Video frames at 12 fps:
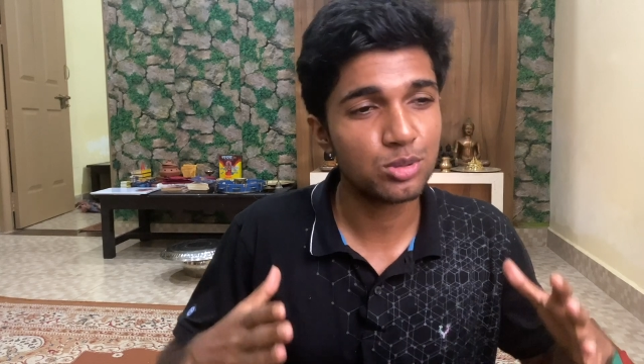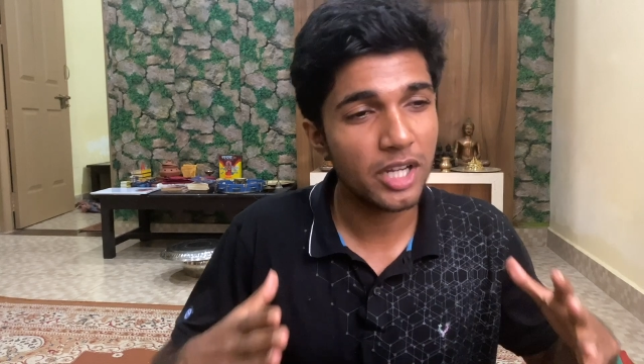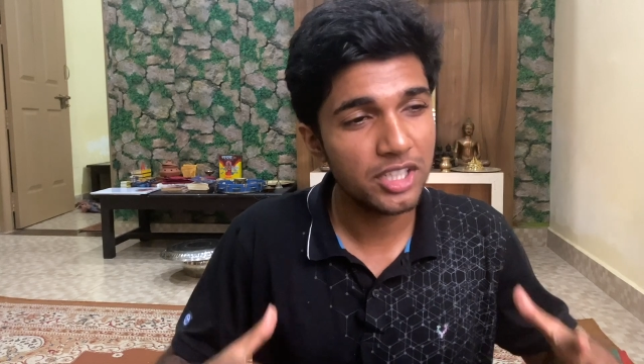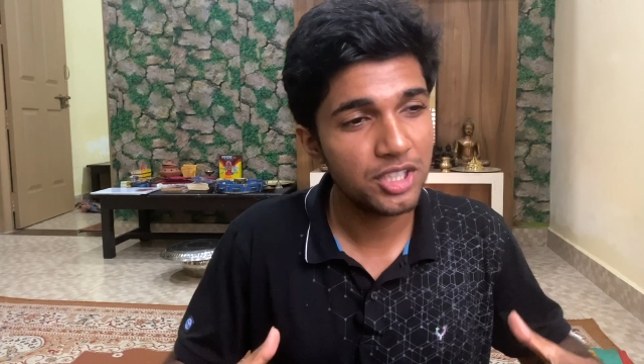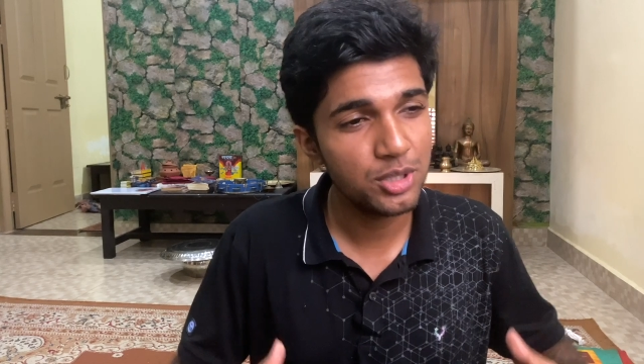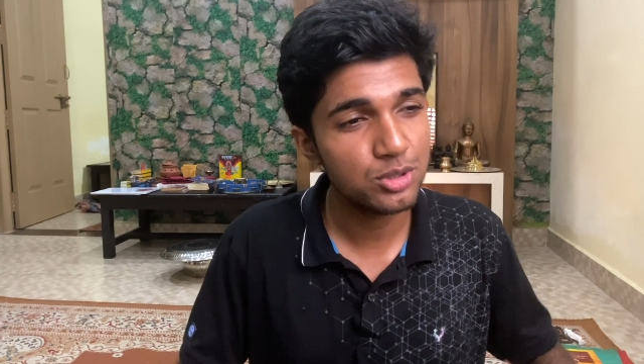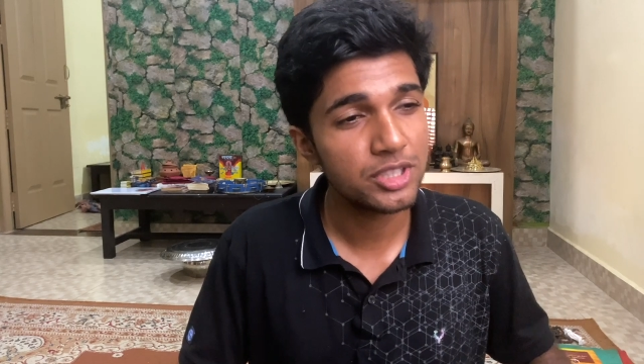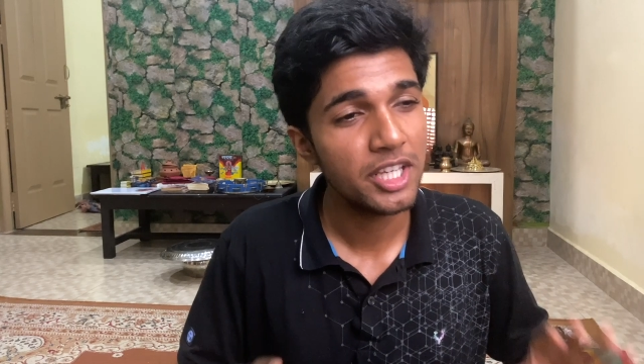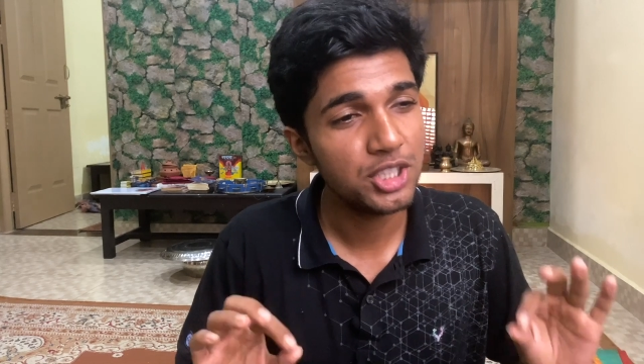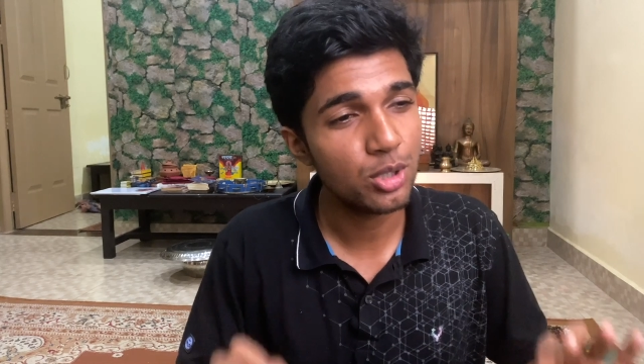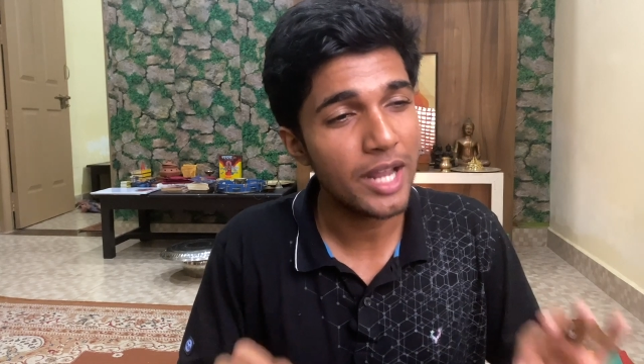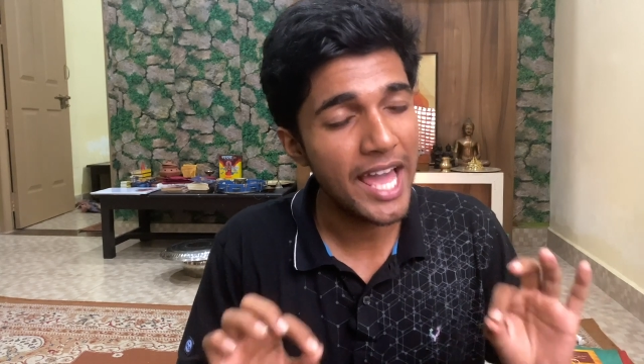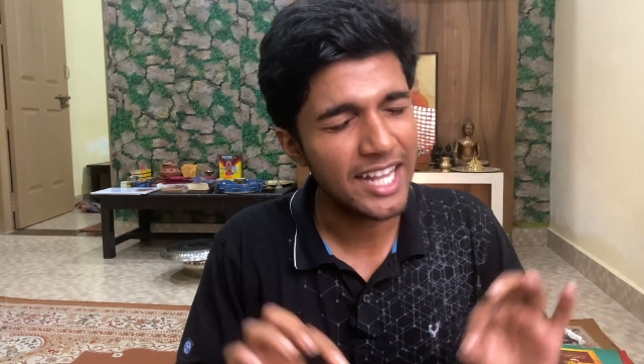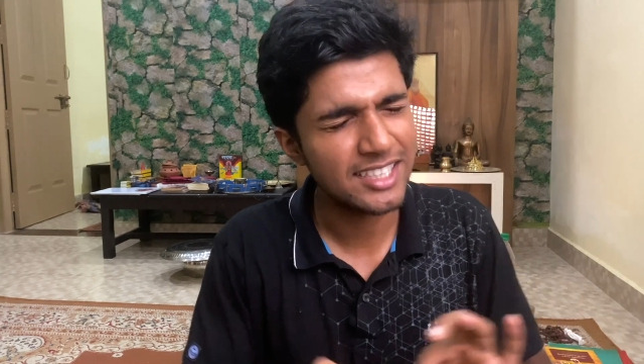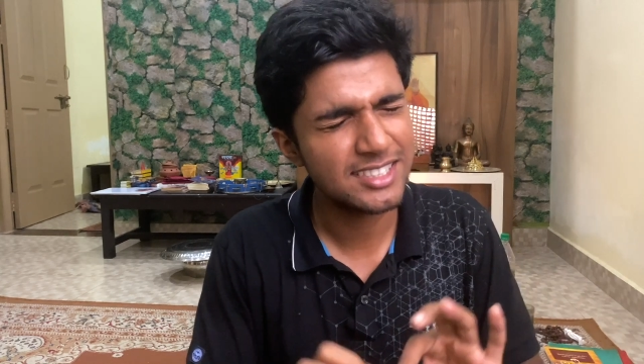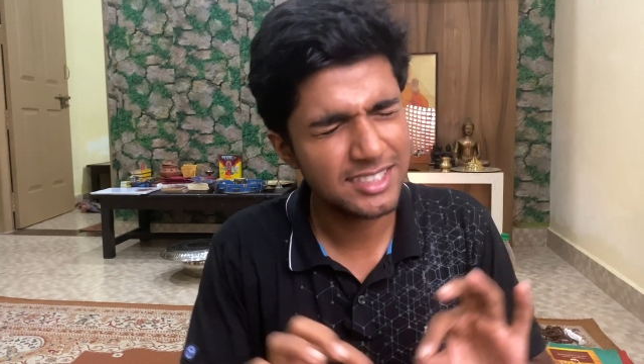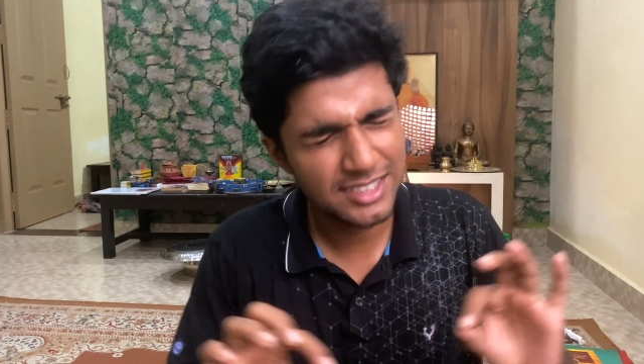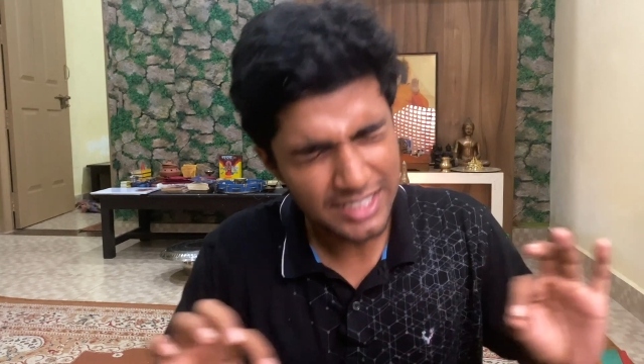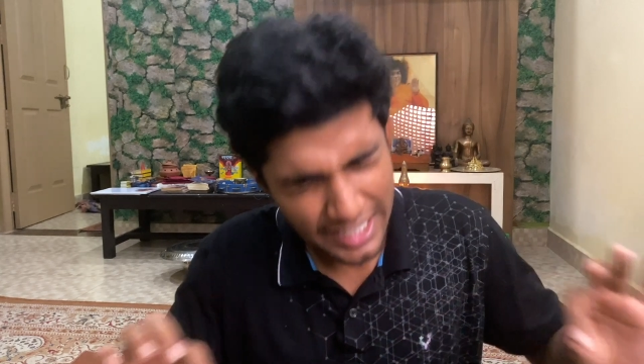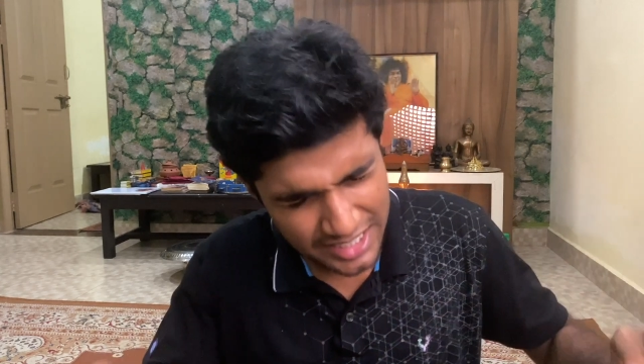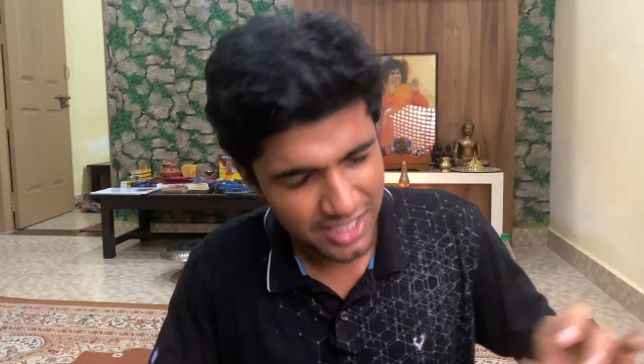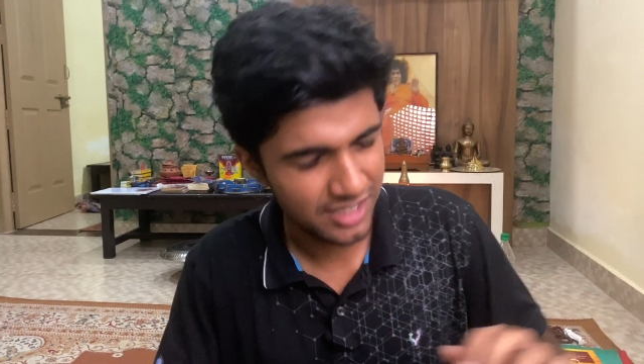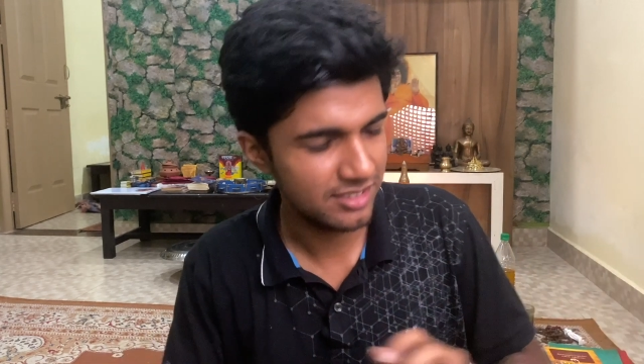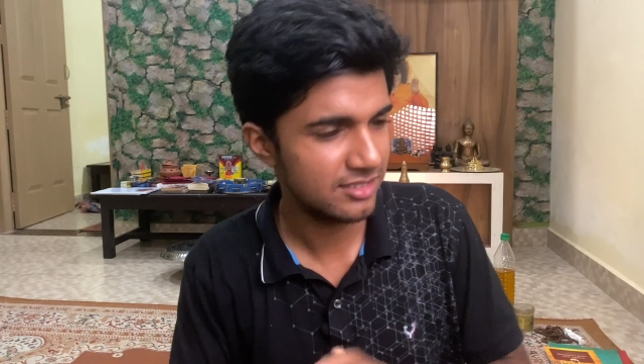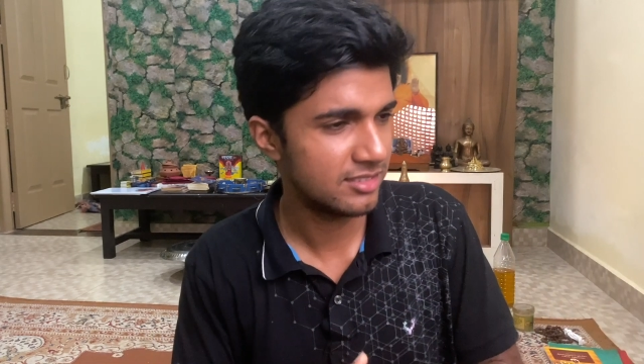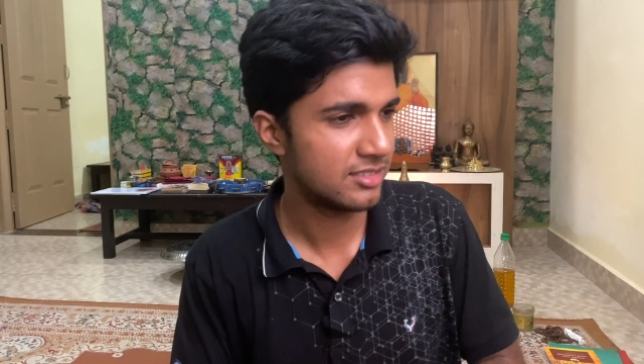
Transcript: reduce your anxiety,